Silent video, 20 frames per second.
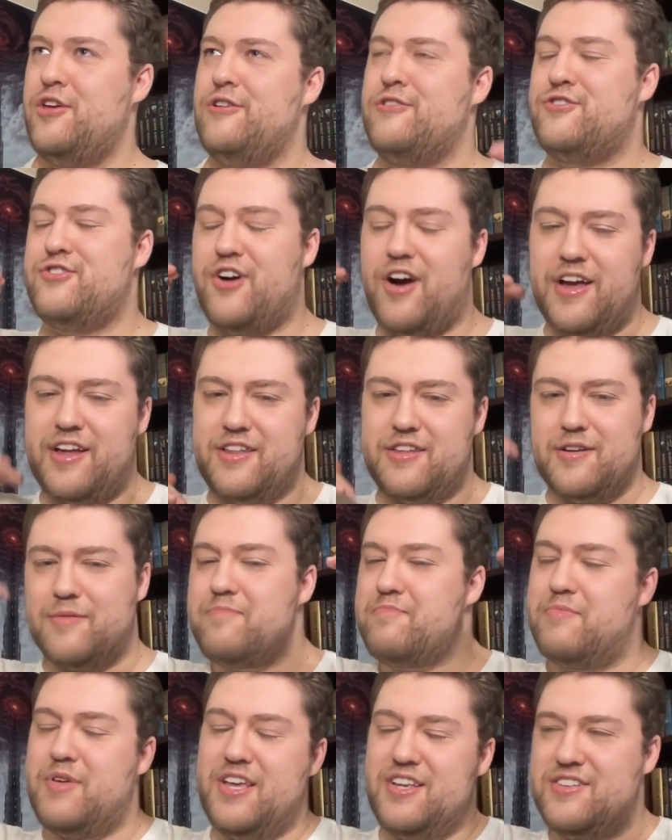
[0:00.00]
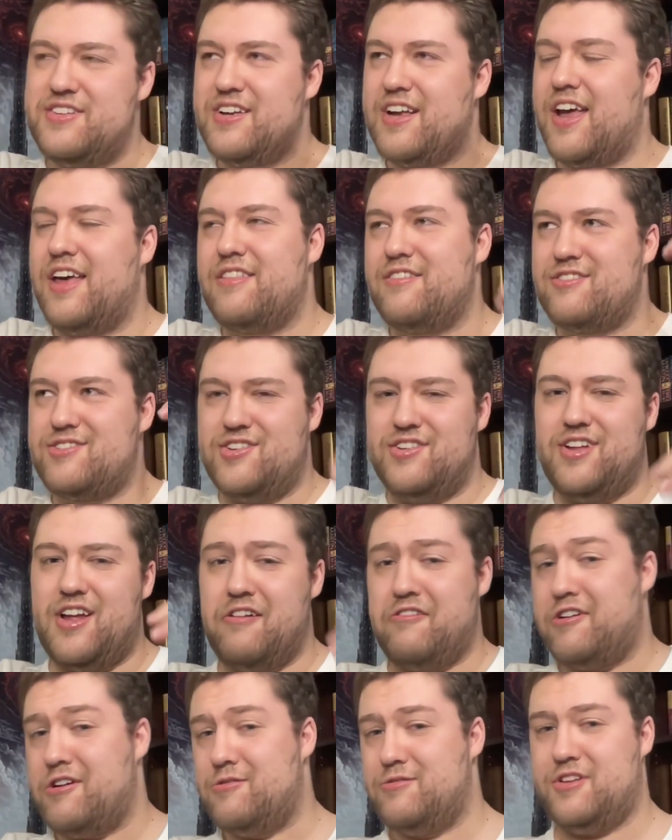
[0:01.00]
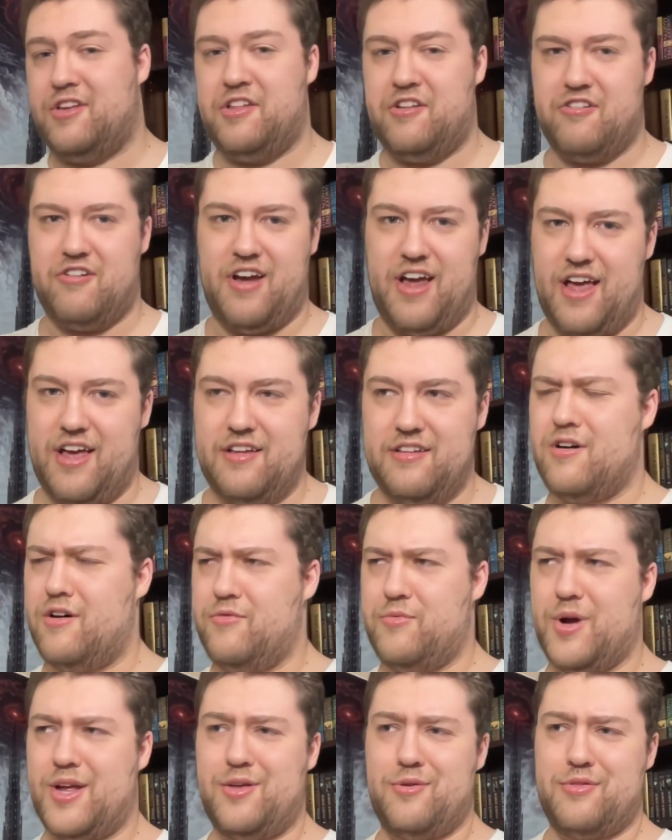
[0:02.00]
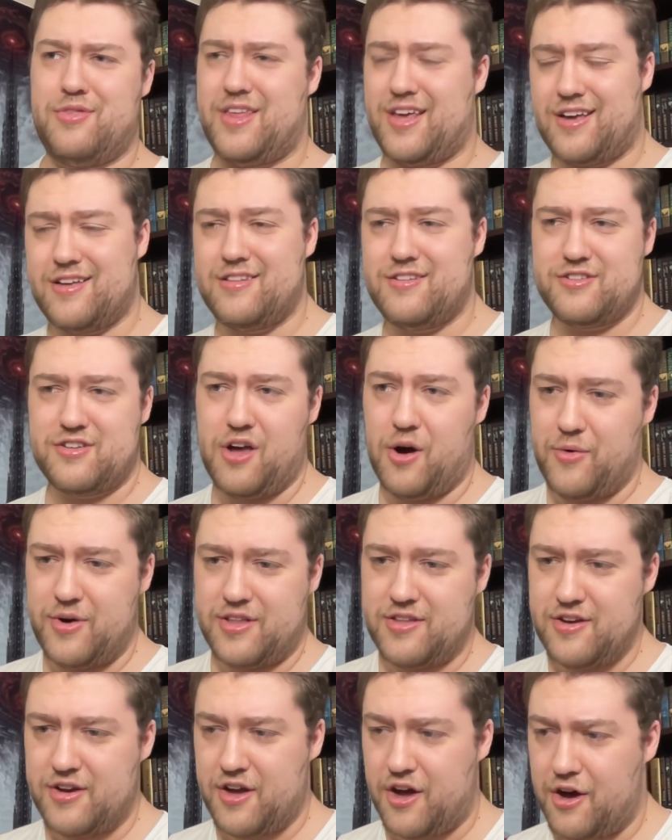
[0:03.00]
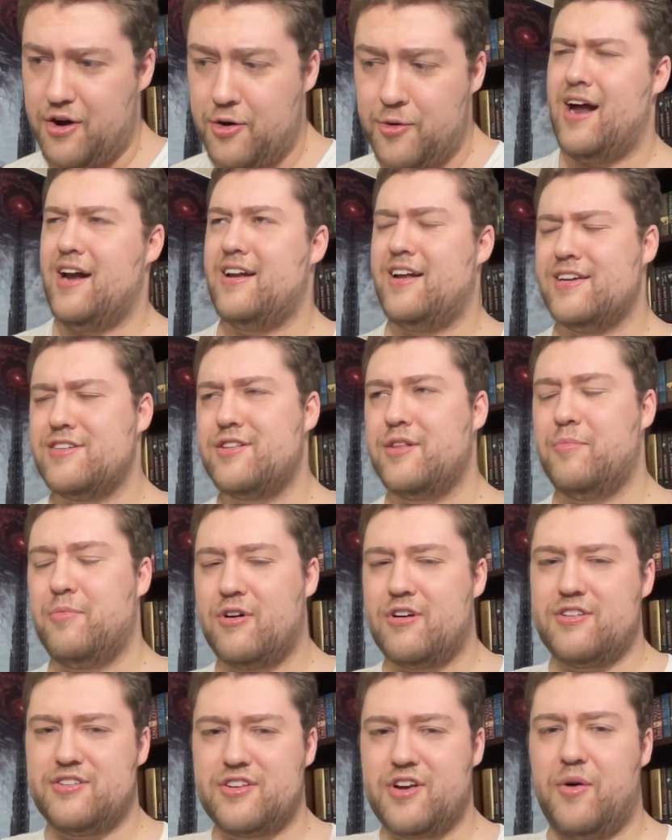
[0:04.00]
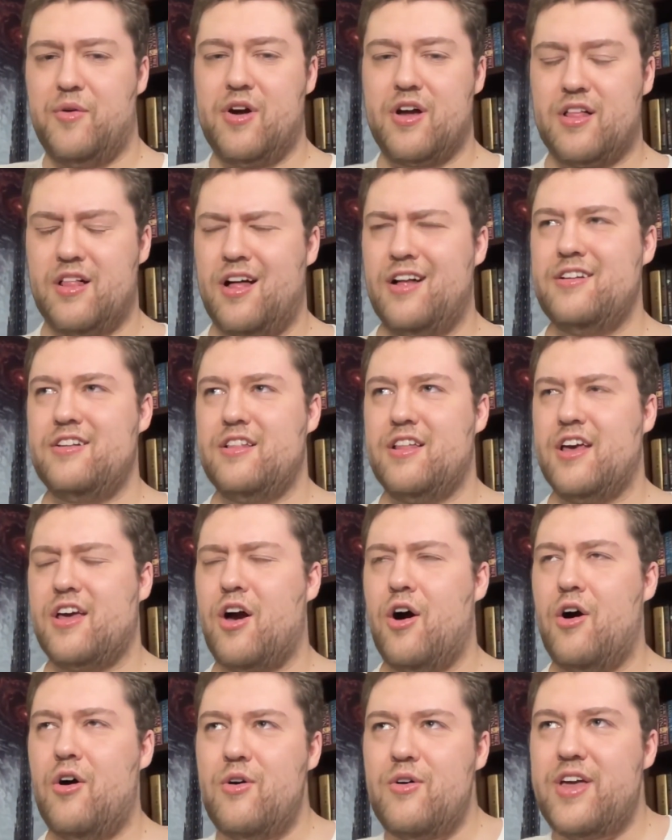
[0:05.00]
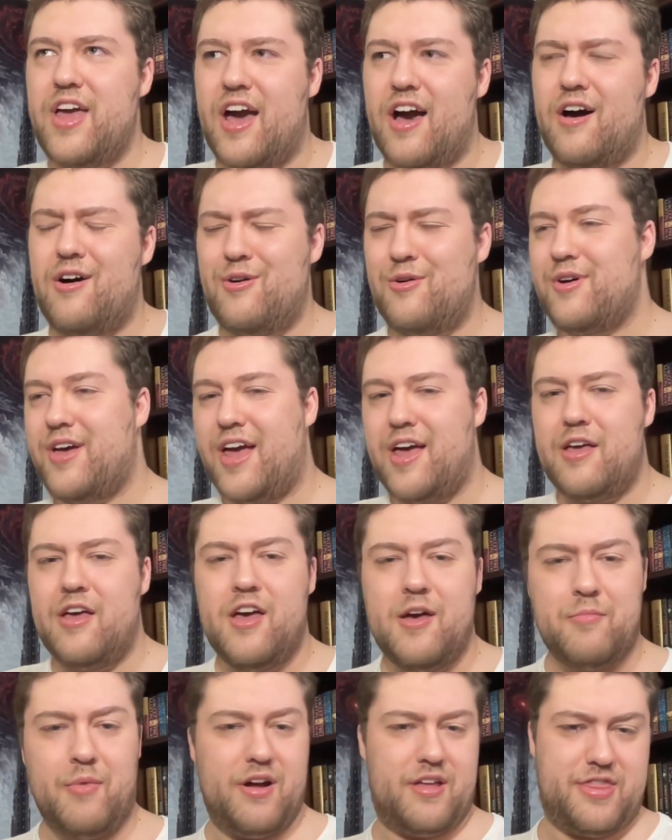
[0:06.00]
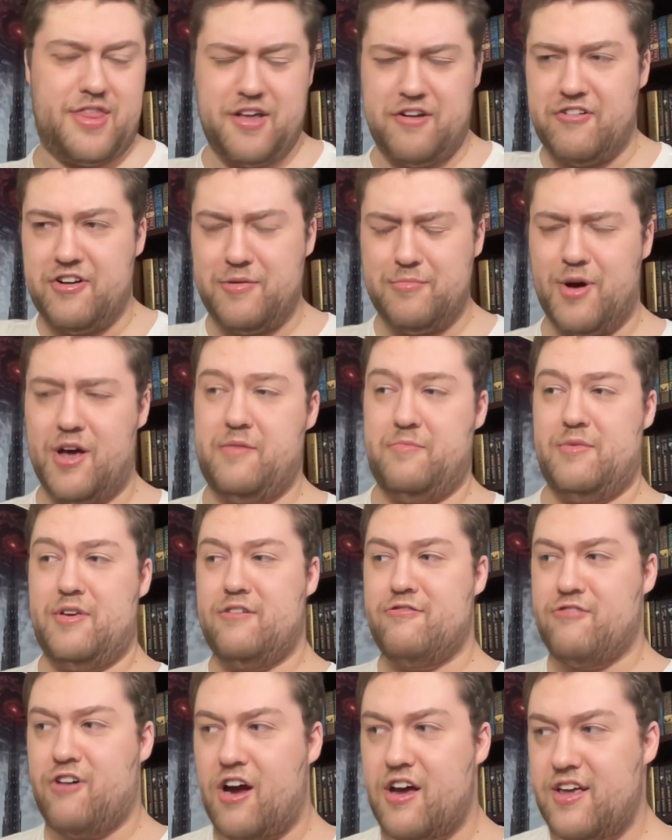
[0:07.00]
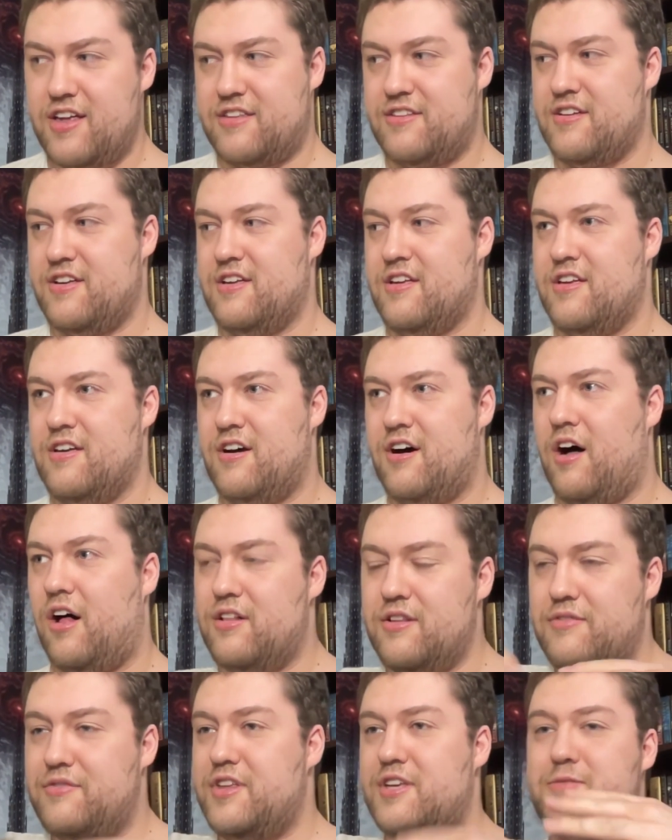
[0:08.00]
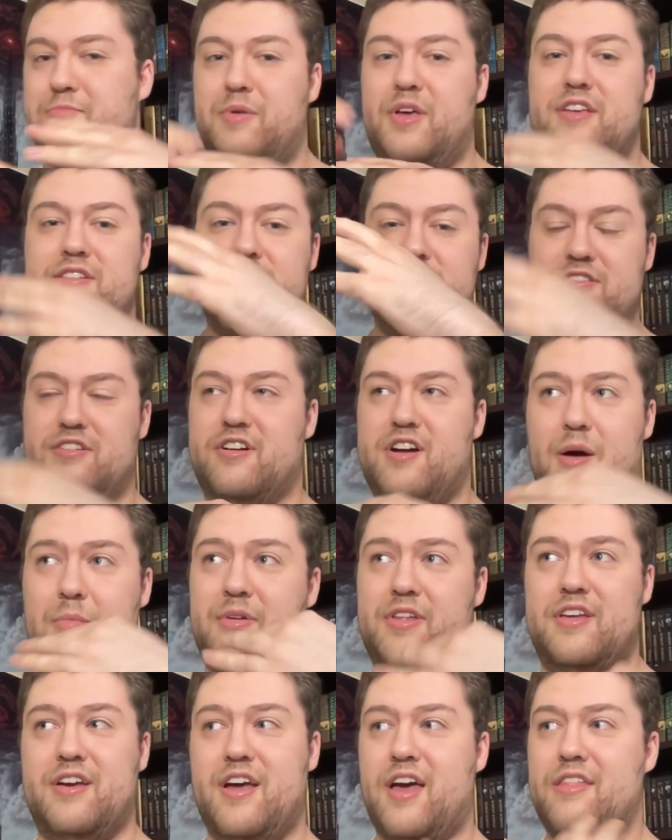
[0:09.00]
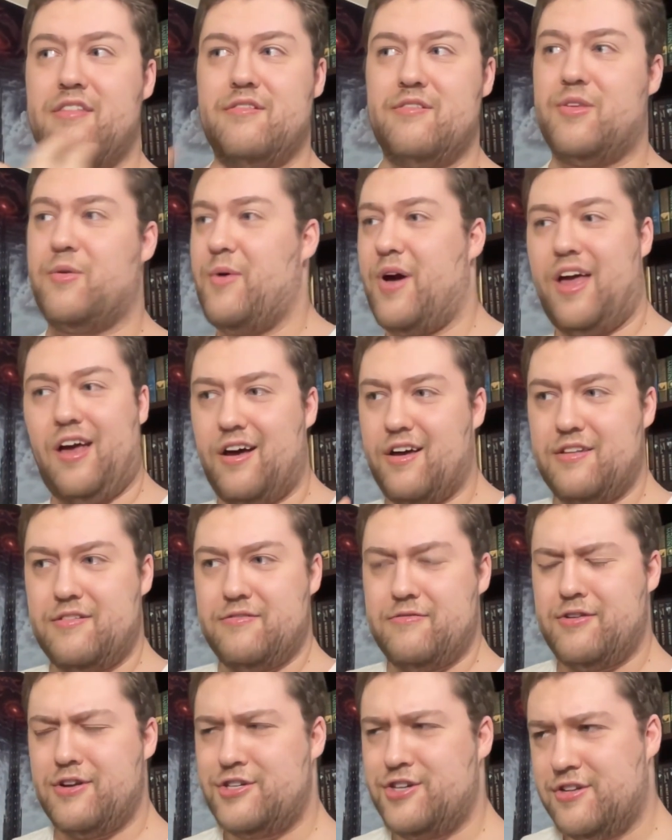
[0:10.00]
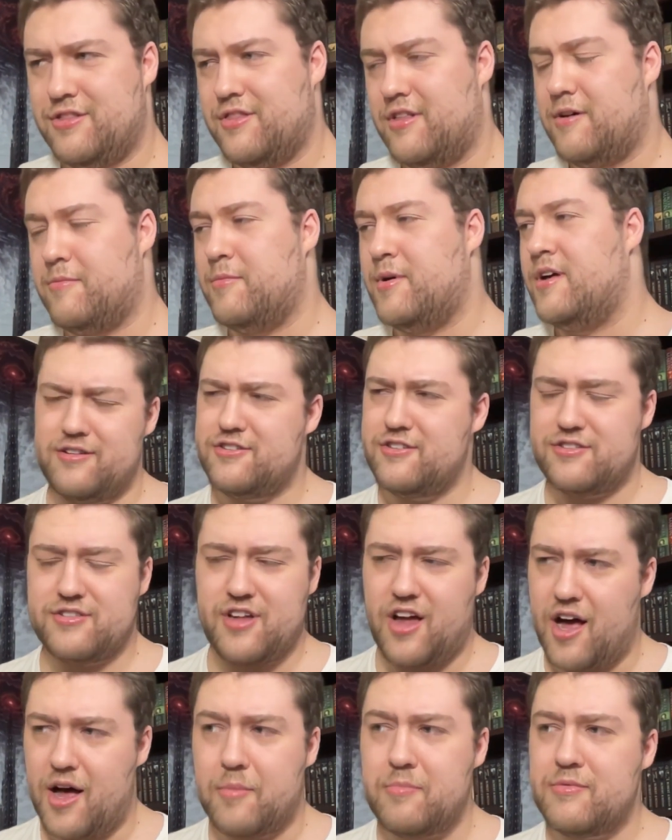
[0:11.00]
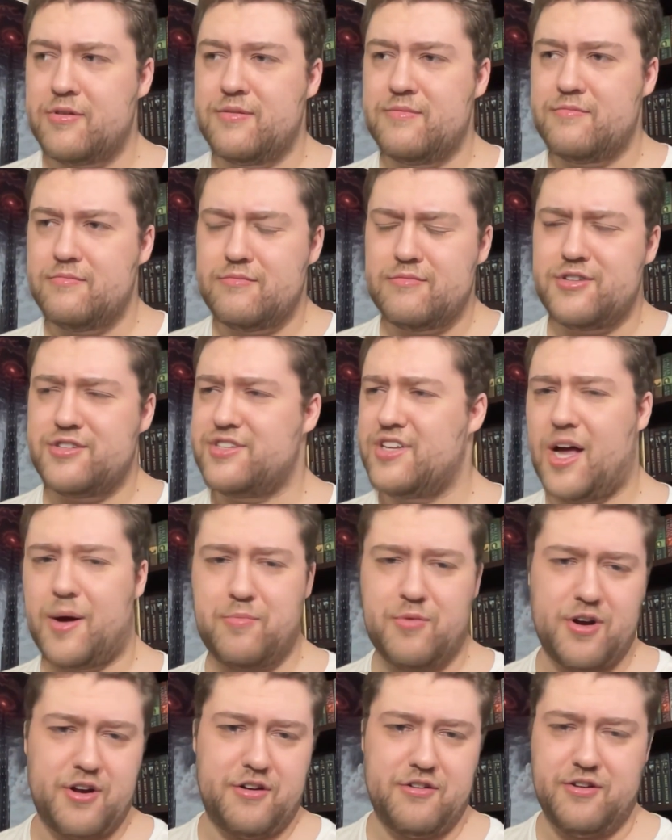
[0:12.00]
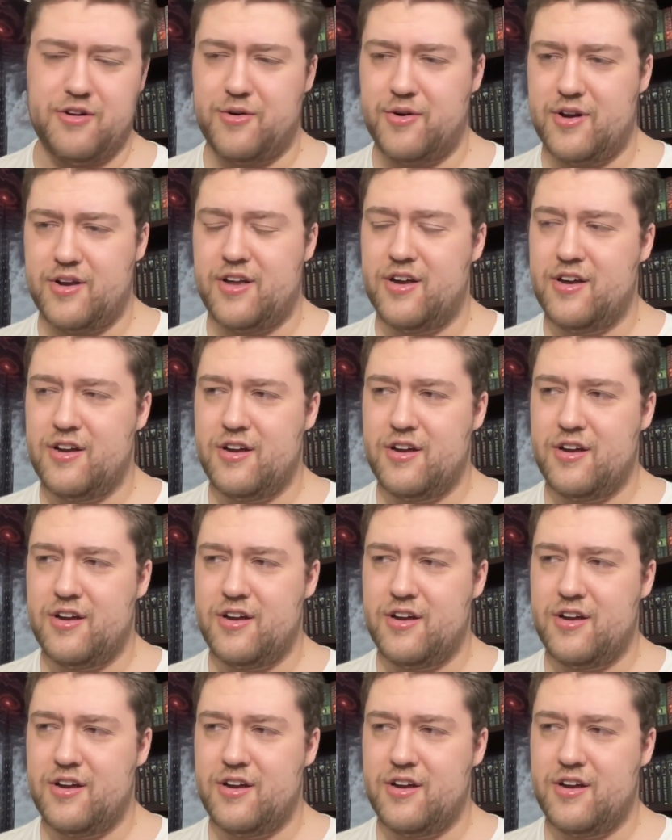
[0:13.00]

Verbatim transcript: you're trying to piece together scenarios in your head of where you think it is going to go, and as the book is going on, you're like, oh yeah, okay, my theory might be right. All of these pieces are coming together the way I envisioned them. Just stop. Just stop what you're doing.